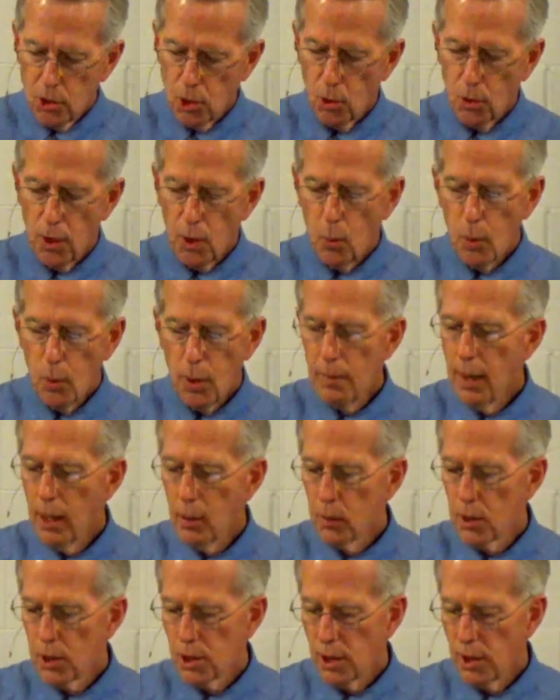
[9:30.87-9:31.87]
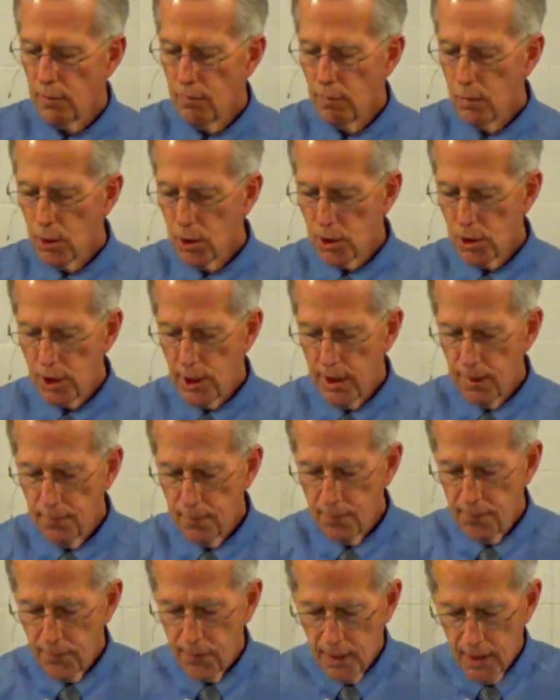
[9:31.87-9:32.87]
so that we may receive
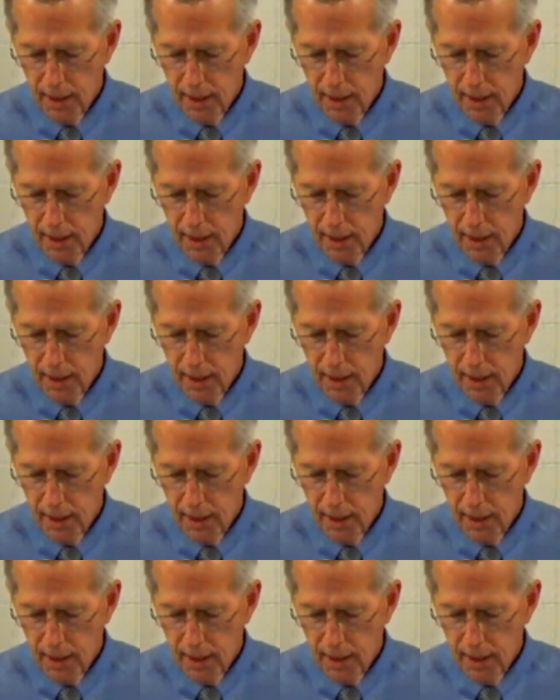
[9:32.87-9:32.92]
mercy